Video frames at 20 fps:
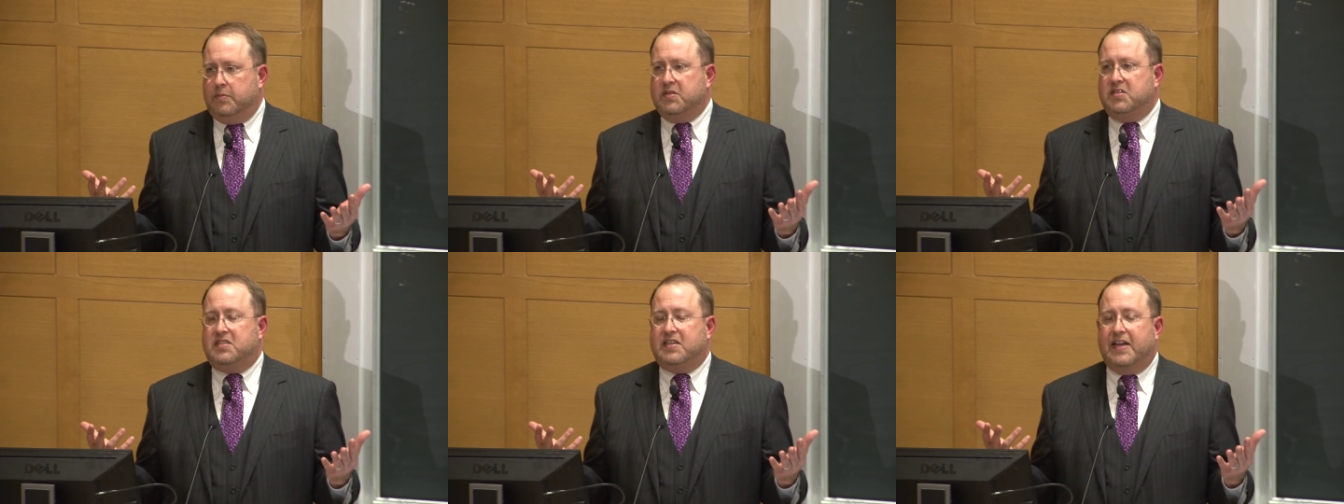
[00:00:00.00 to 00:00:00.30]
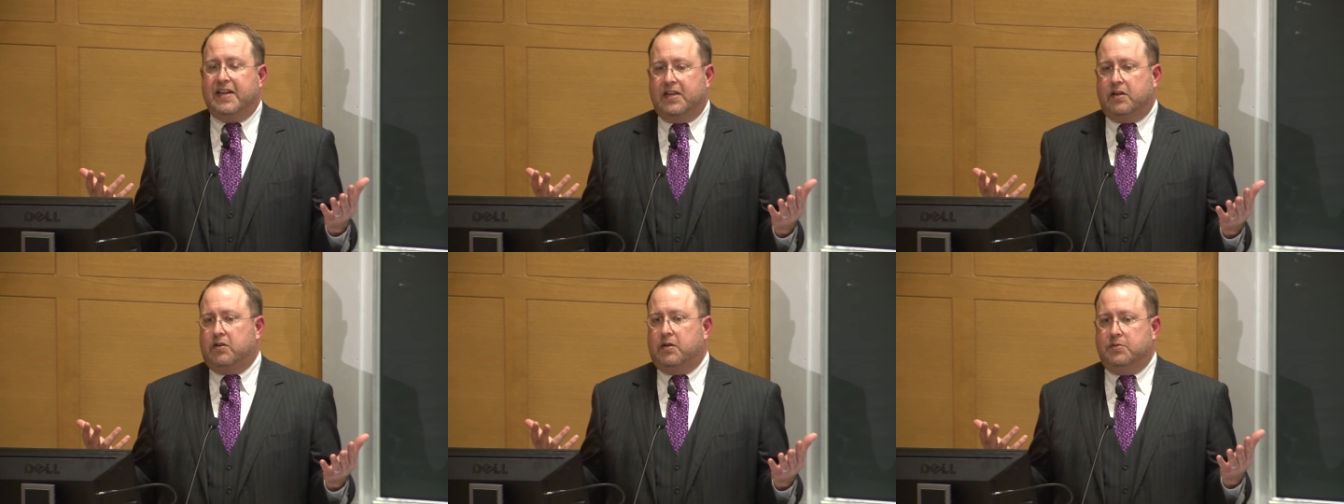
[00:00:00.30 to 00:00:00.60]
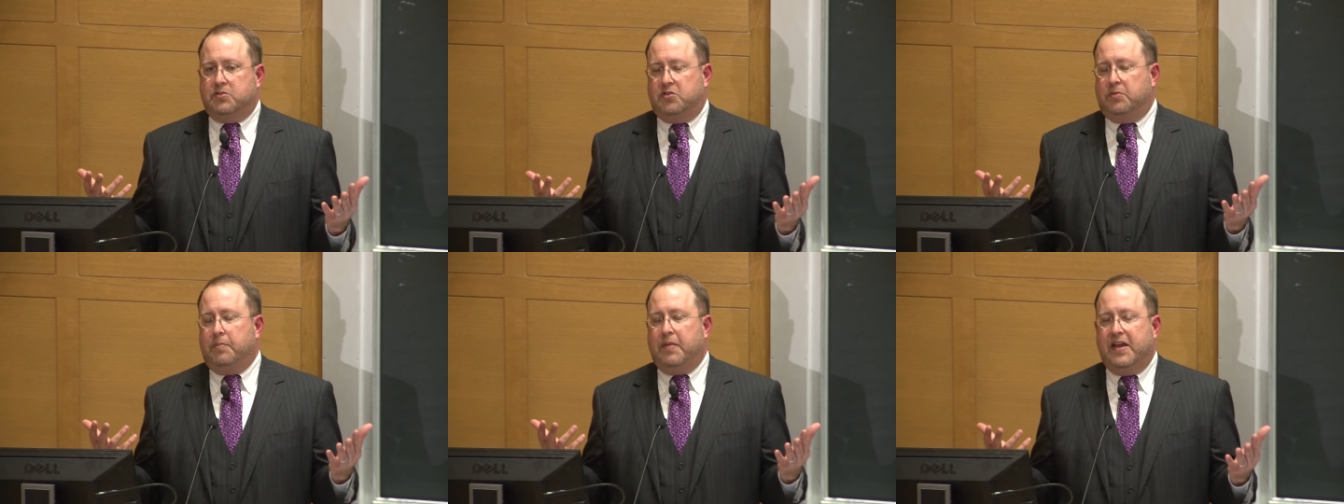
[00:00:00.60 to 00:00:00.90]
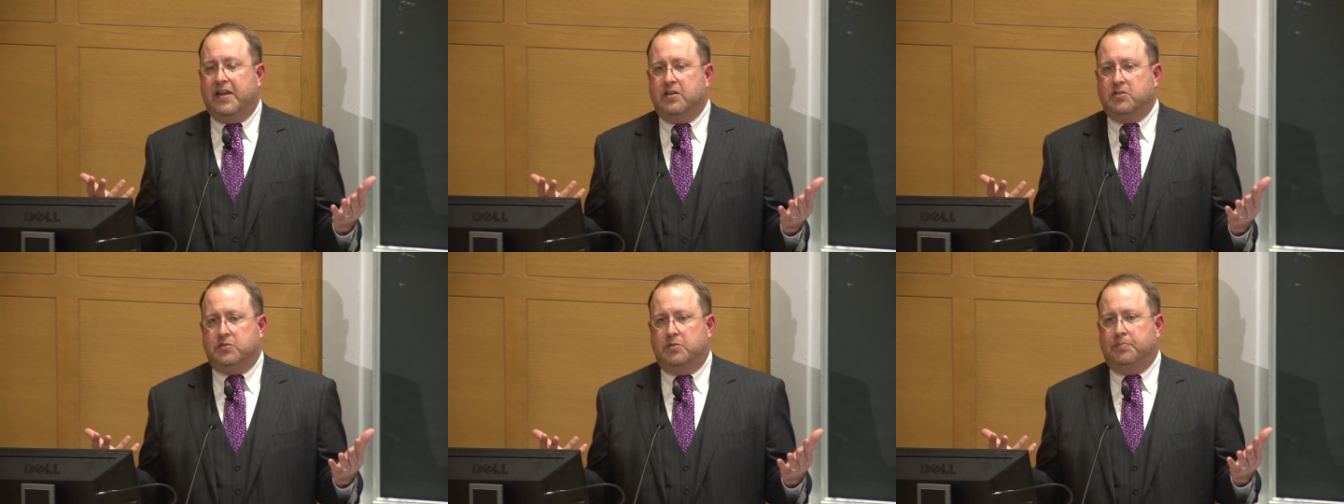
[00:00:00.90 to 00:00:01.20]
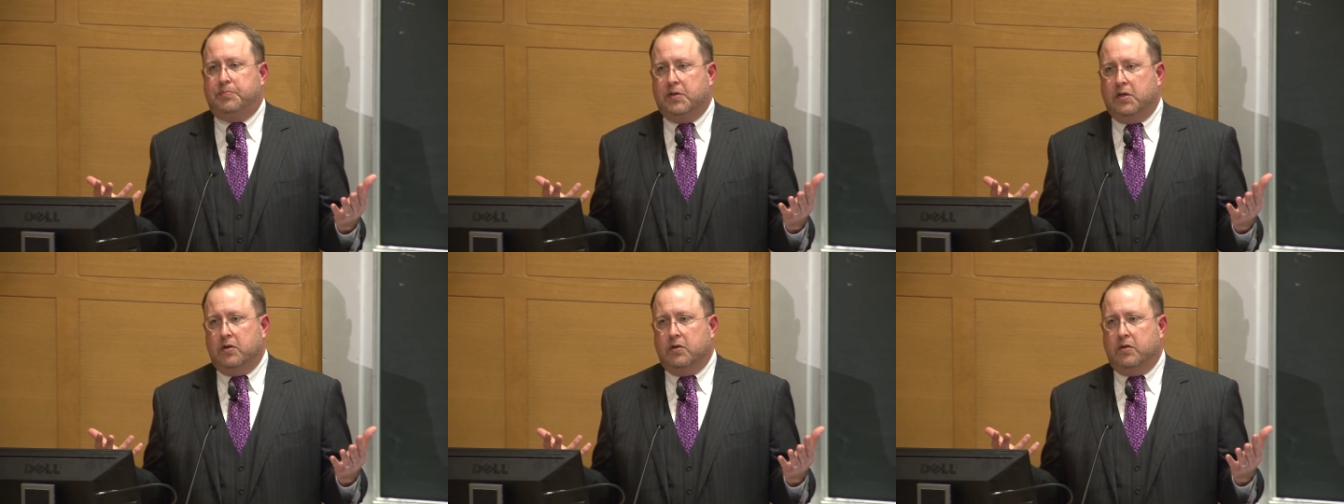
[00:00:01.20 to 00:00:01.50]
from the State Encryption
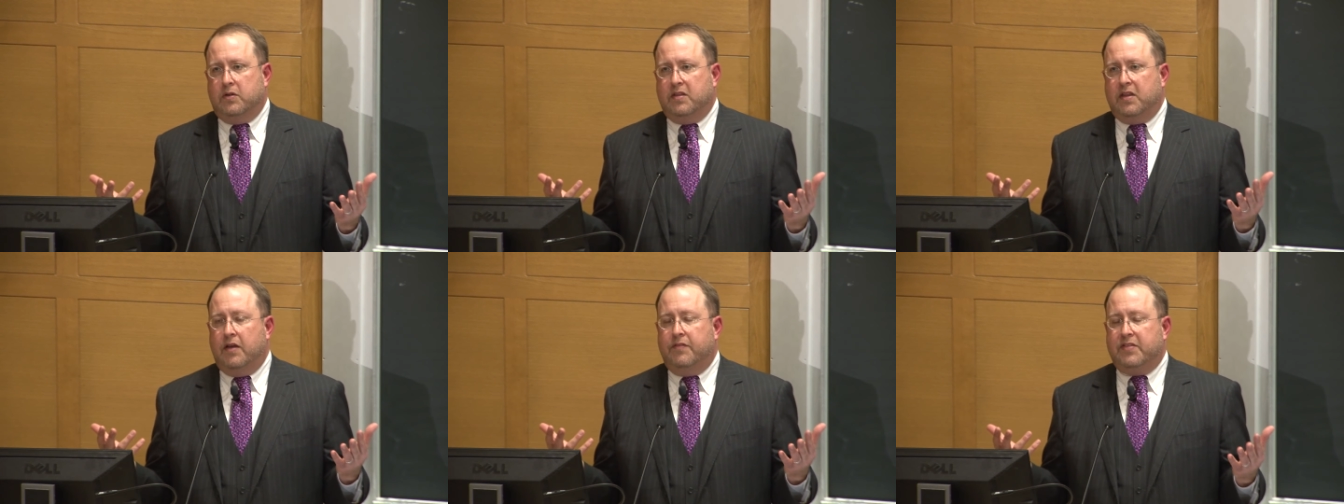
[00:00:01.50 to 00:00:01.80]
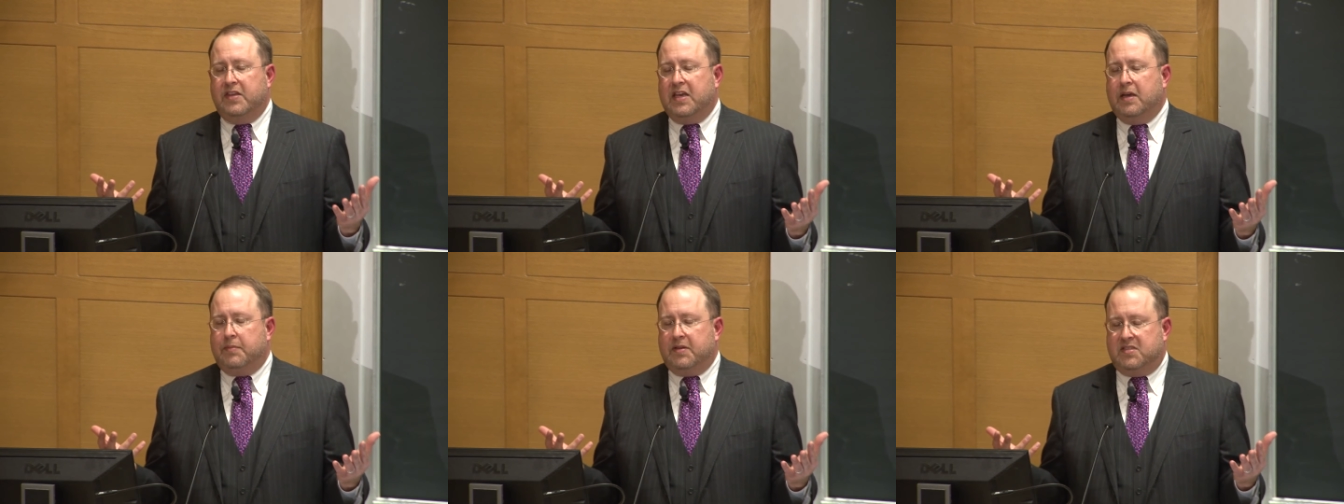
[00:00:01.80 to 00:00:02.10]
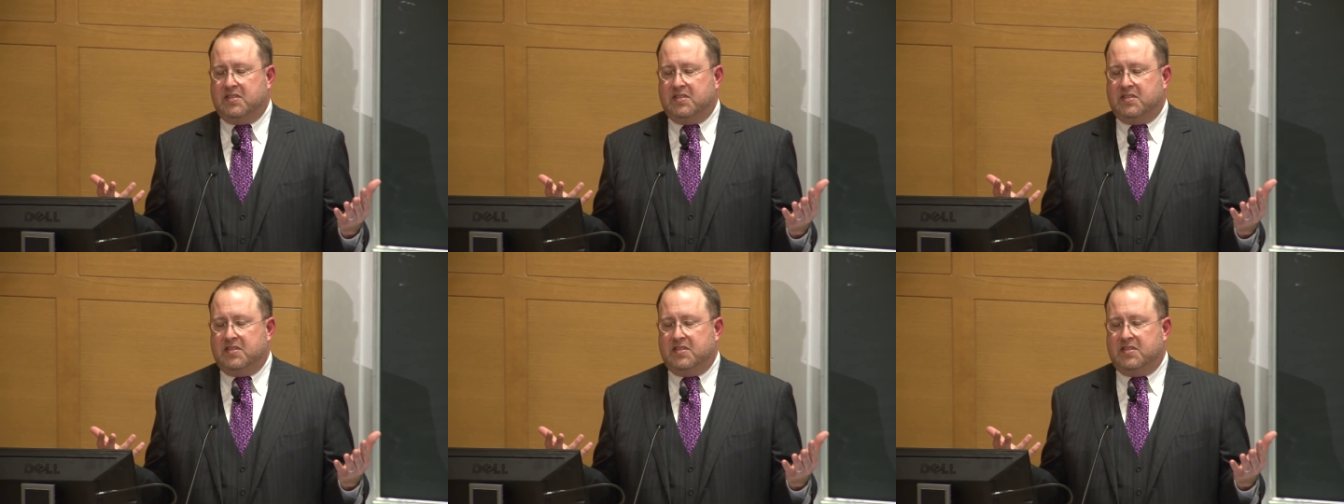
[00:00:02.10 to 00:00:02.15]
Management Bureau of the